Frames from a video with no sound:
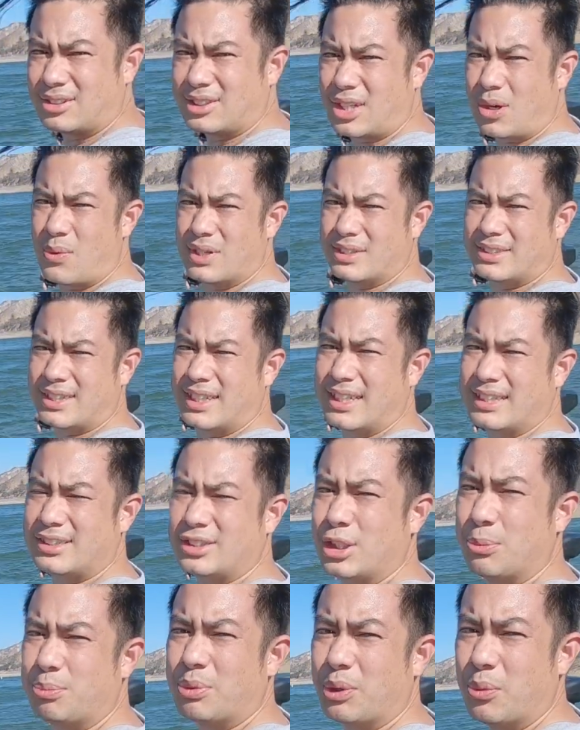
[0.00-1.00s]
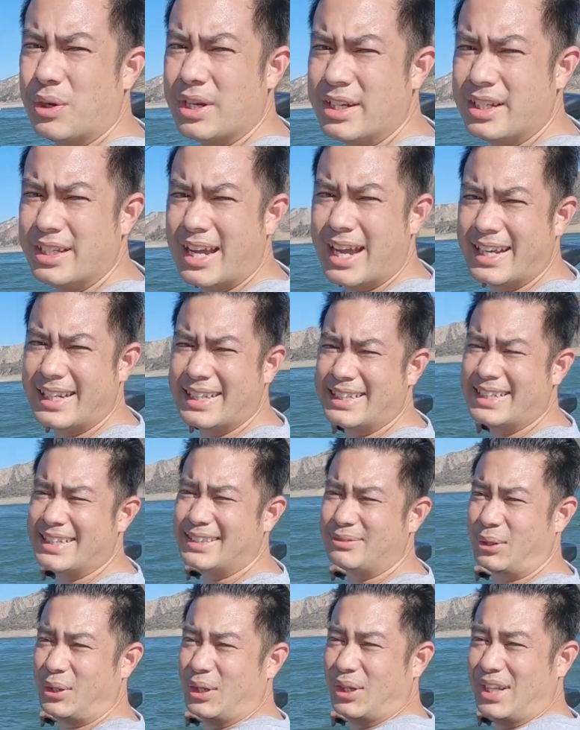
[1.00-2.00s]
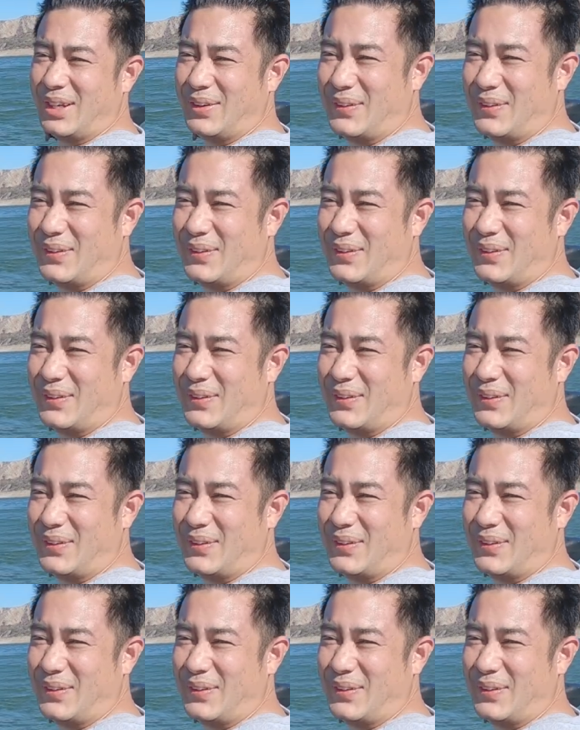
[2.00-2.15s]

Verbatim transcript: So someone said it's super windy, and it is